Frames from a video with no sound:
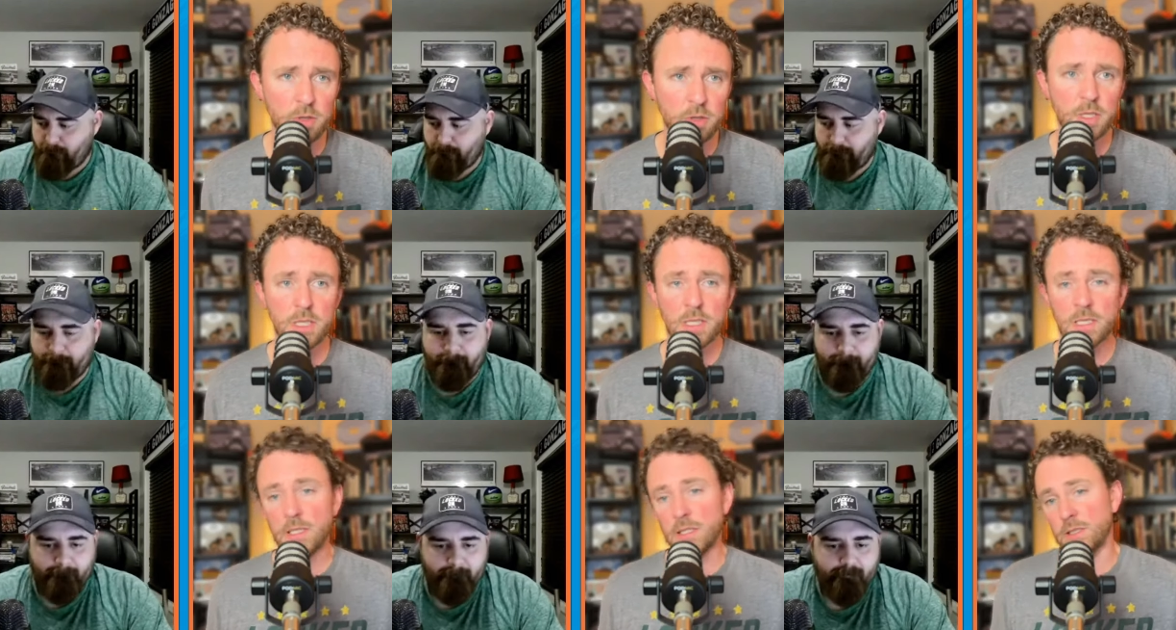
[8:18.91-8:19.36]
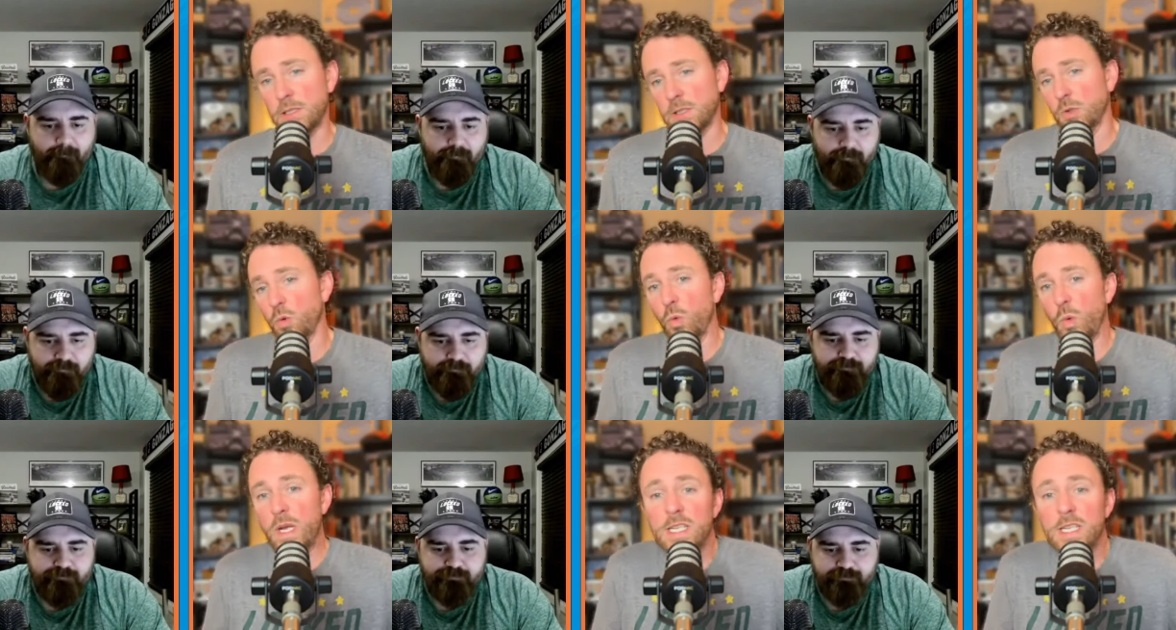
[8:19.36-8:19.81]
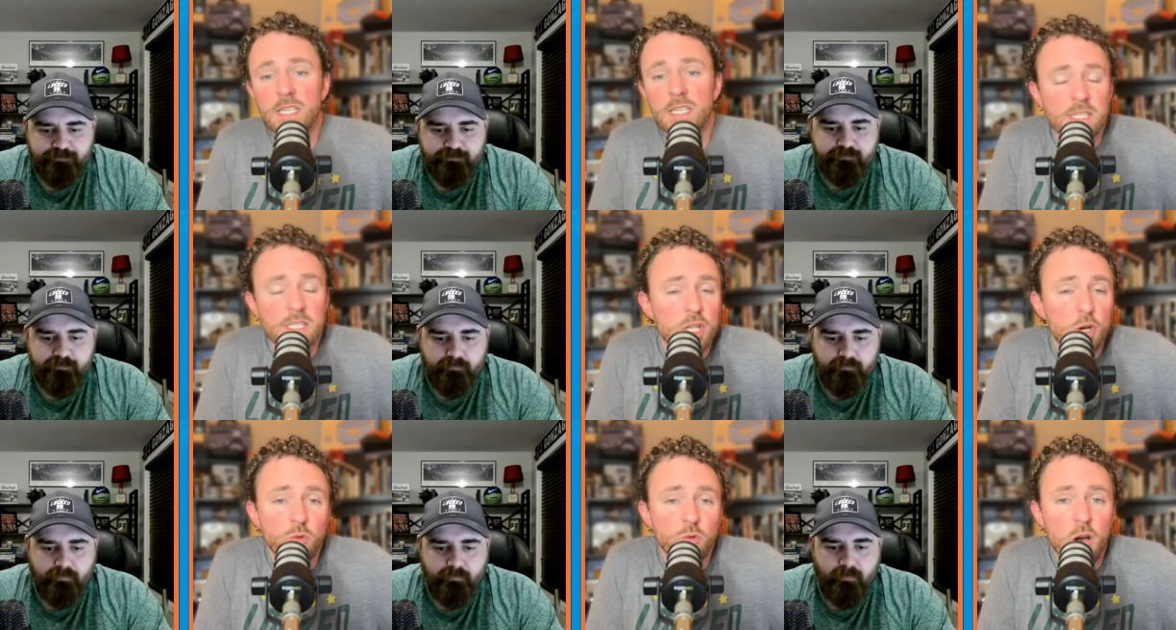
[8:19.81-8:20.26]
Speaker 1: Mm-hmm. We just
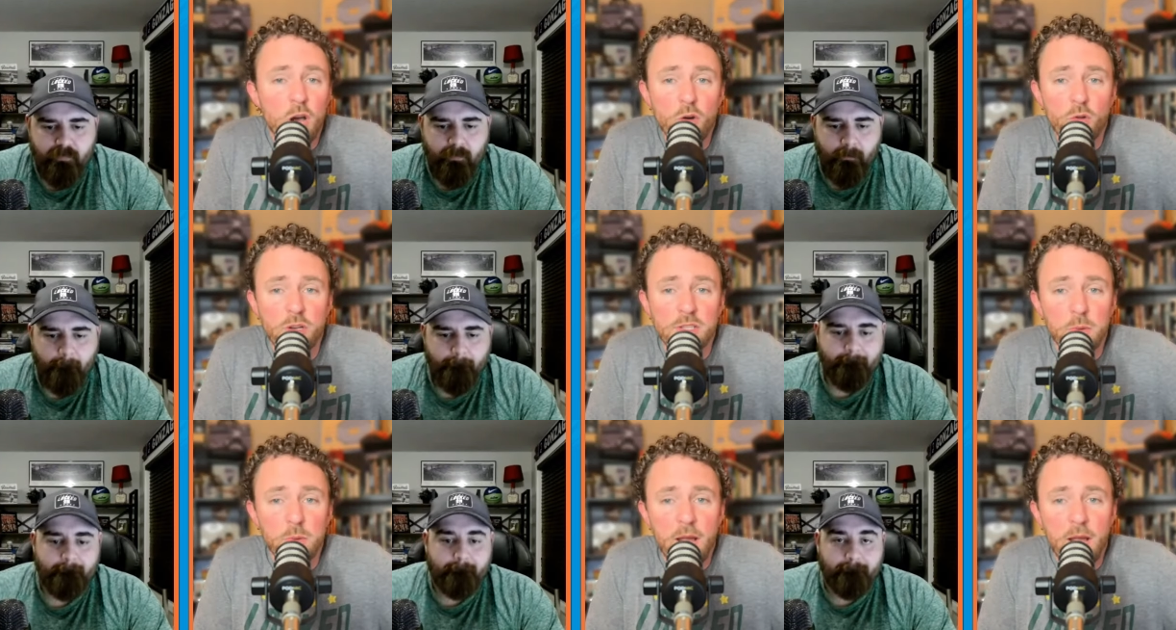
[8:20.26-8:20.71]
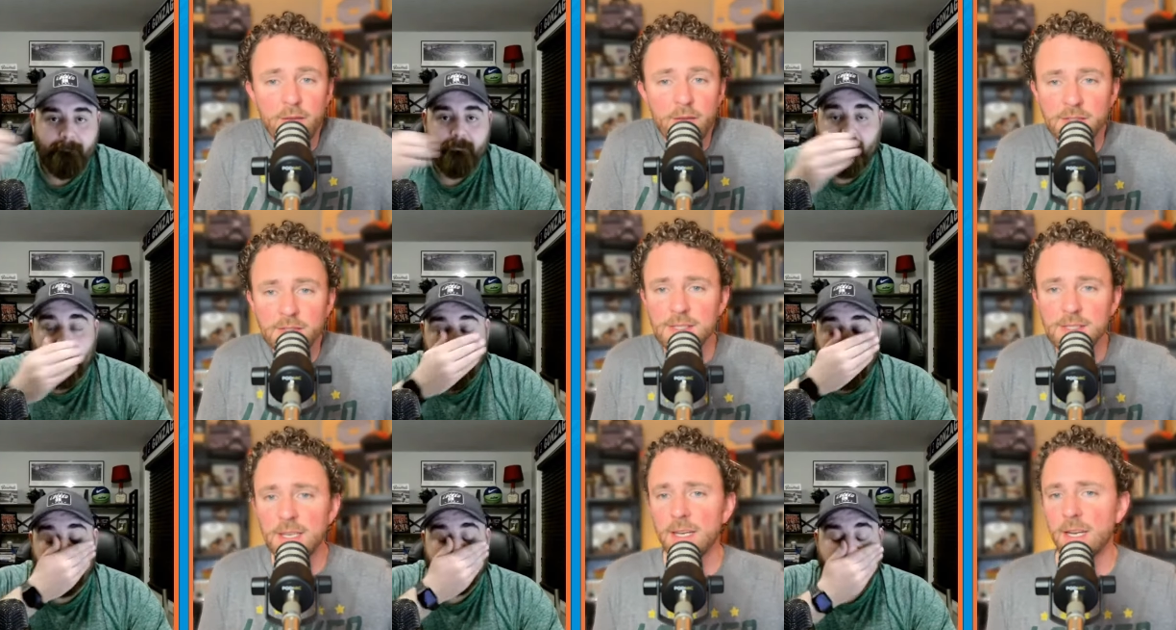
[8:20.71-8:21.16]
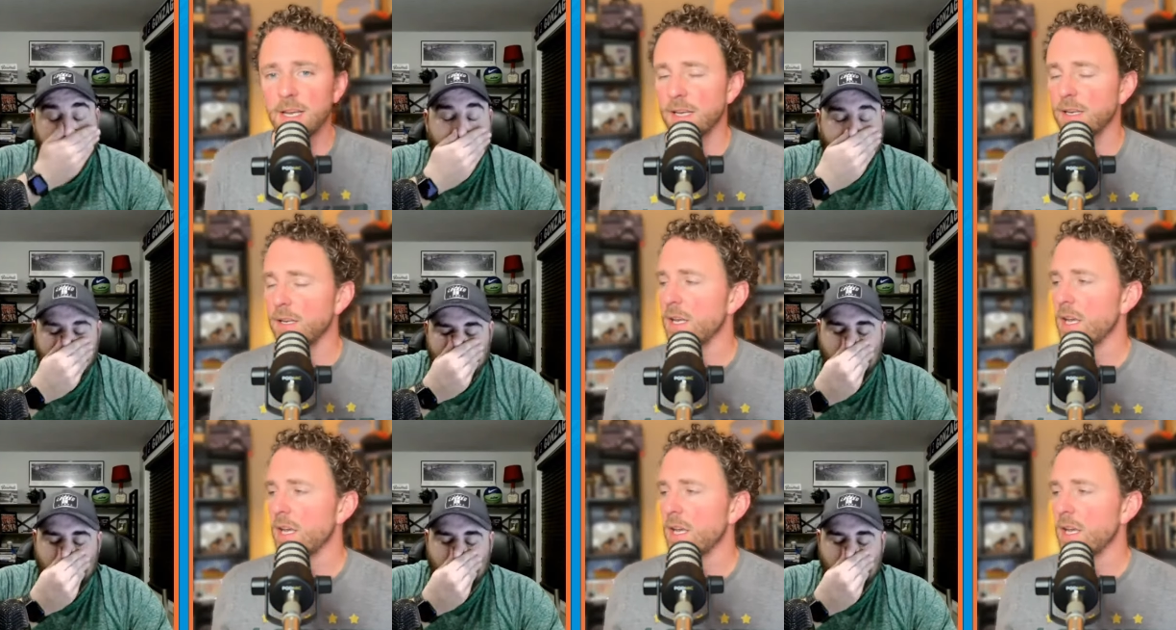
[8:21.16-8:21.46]
don't know because we haven't seen it.